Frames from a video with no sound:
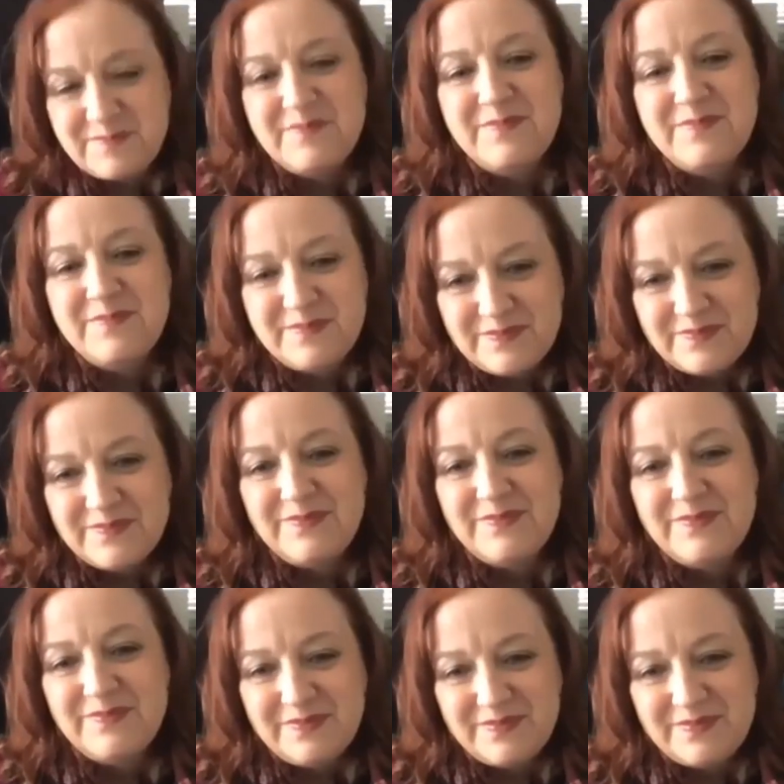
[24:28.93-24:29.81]
trying to
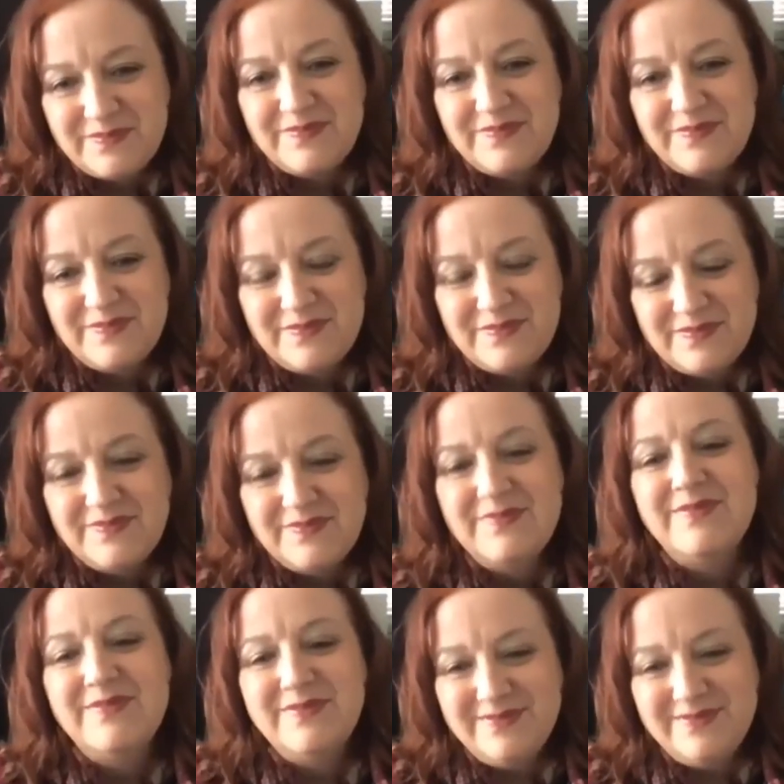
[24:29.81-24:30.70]
build.
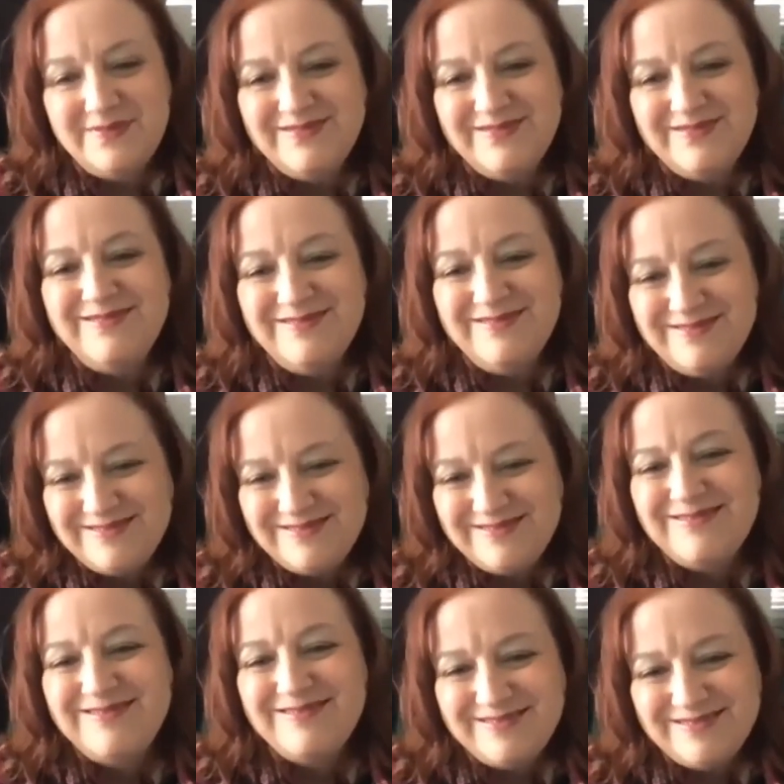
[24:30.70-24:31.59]

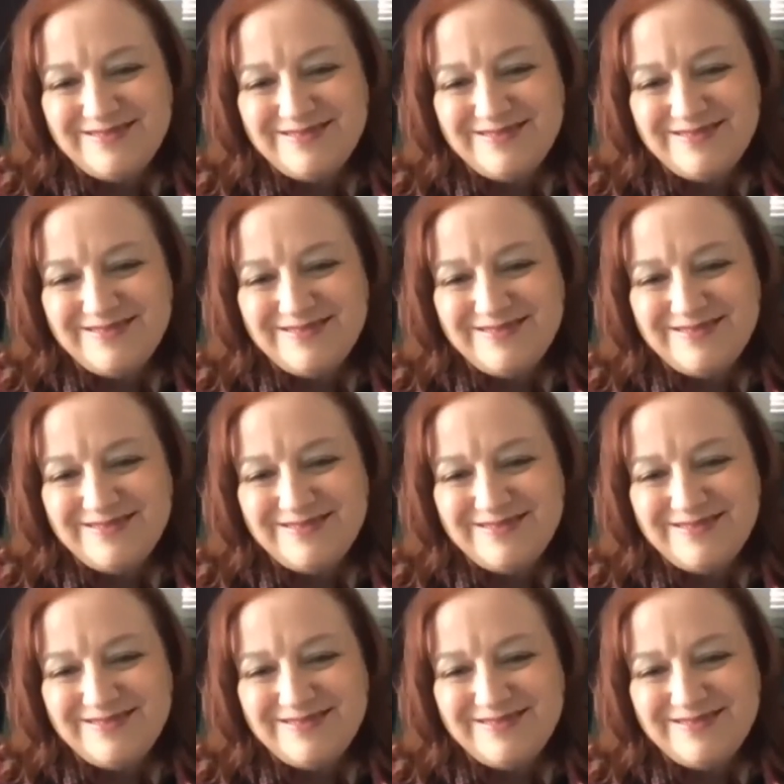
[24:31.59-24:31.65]
Not